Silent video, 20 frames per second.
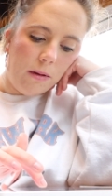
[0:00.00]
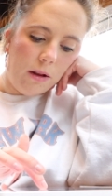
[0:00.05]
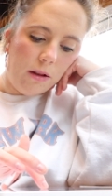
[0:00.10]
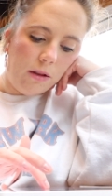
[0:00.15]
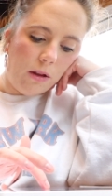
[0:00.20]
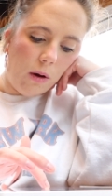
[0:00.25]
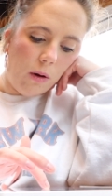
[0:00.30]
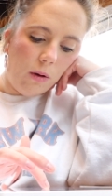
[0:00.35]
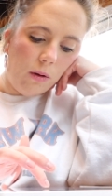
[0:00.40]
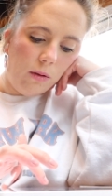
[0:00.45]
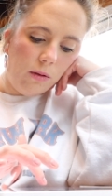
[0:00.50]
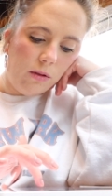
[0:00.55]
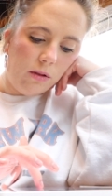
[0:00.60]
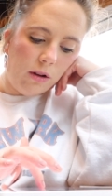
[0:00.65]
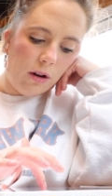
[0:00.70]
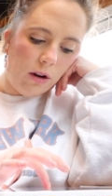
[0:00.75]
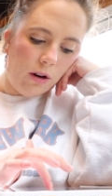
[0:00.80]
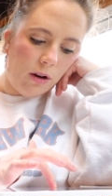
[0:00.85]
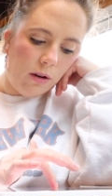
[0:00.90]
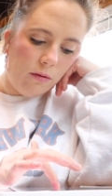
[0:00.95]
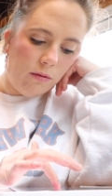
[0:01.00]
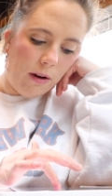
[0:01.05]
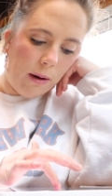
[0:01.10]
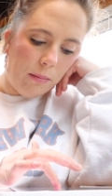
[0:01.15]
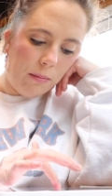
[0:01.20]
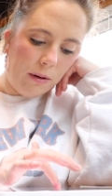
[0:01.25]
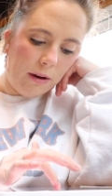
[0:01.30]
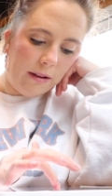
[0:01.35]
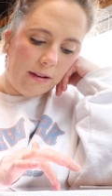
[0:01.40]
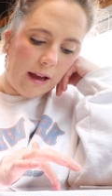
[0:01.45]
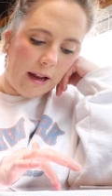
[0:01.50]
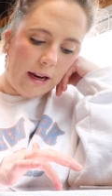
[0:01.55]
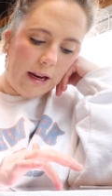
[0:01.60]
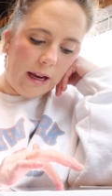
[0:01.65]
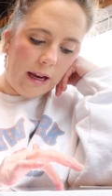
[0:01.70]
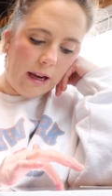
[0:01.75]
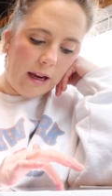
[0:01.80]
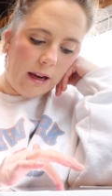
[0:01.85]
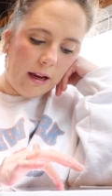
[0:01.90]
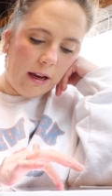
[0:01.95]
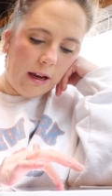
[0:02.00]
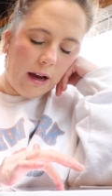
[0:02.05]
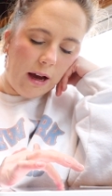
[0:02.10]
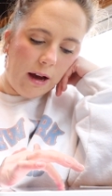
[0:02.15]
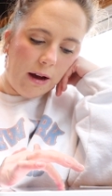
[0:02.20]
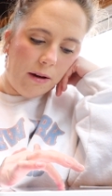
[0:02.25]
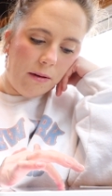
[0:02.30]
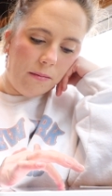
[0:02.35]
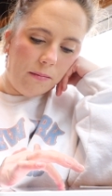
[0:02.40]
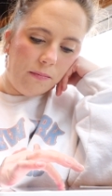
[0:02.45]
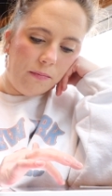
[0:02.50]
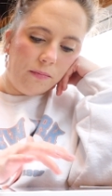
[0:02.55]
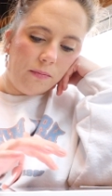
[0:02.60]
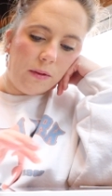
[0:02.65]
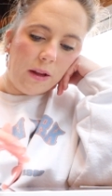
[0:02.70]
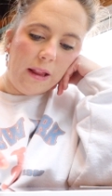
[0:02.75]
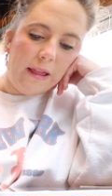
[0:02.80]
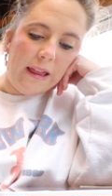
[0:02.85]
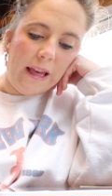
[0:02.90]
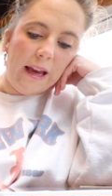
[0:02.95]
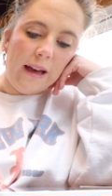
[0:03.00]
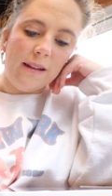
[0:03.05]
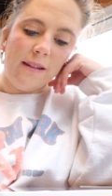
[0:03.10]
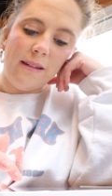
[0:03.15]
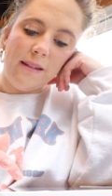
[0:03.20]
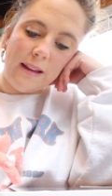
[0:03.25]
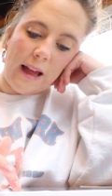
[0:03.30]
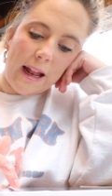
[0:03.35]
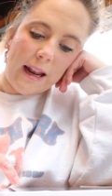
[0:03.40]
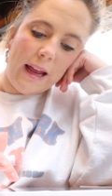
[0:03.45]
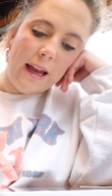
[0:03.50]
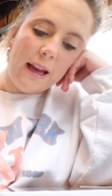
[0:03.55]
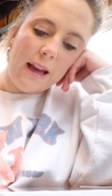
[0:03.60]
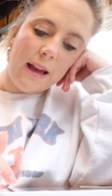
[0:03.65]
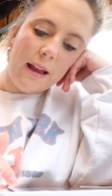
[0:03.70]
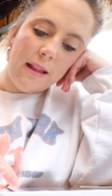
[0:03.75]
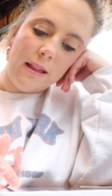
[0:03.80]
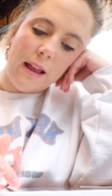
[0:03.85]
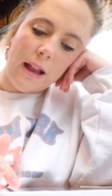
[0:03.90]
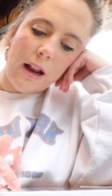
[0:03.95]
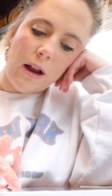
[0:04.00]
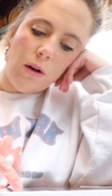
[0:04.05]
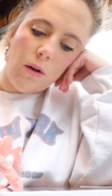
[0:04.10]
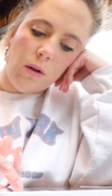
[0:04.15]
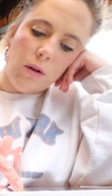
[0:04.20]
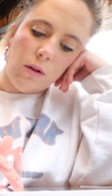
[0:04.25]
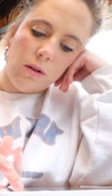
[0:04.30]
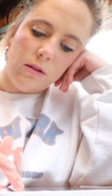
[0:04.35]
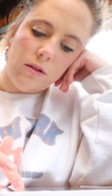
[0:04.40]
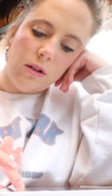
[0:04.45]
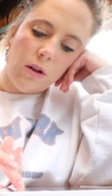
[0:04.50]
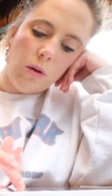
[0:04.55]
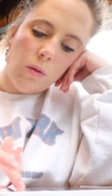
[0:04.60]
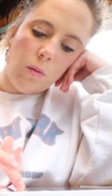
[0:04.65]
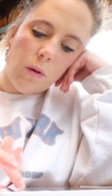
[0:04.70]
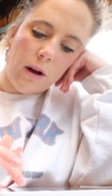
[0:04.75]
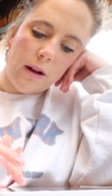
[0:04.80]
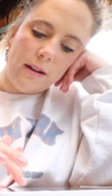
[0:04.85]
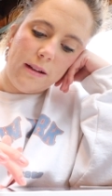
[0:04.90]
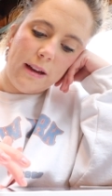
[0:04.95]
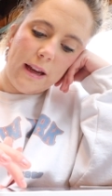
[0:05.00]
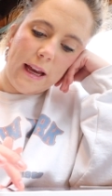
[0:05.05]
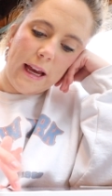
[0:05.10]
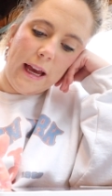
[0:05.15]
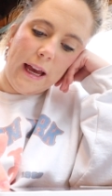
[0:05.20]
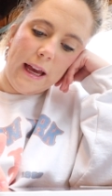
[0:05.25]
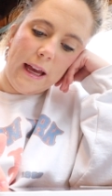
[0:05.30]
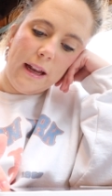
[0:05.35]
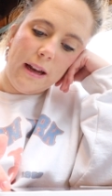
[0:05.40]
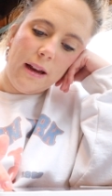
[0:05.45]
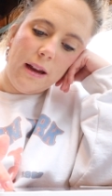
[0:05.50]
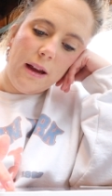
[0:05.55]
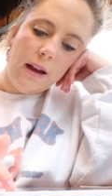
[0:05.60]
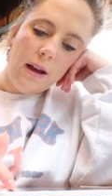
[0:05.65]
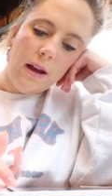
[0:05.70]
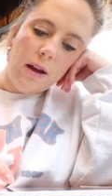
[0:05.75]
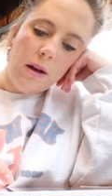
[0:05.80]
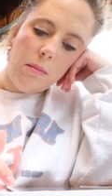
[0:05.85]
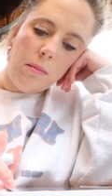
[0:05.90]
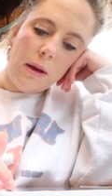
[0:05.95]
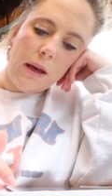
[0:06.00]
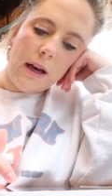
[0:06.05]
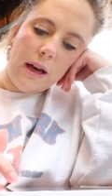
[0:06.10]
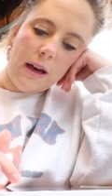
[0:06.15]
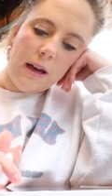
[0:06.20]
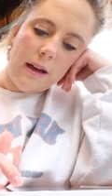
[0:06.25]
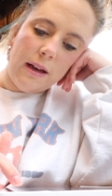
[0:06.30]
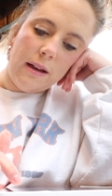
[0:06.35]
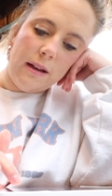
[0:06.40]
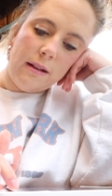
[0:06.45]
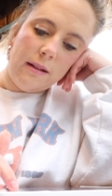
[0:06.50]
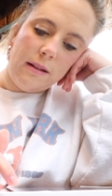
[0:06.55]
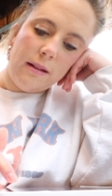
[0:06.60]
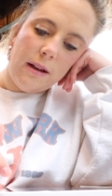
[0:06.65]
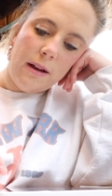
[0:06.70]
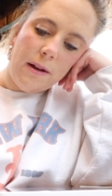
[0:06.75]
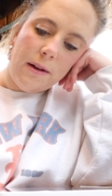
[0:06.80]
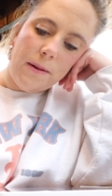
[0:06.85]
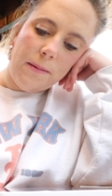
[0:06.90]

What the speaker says: Those are representing the aesthetic that I also want to hit, because